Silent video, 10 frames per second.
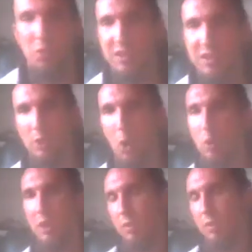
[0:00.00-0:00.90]
Loki
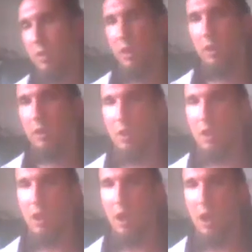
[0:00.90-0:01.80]
thing,
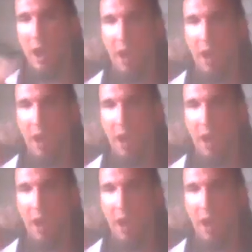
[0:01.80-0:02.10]
I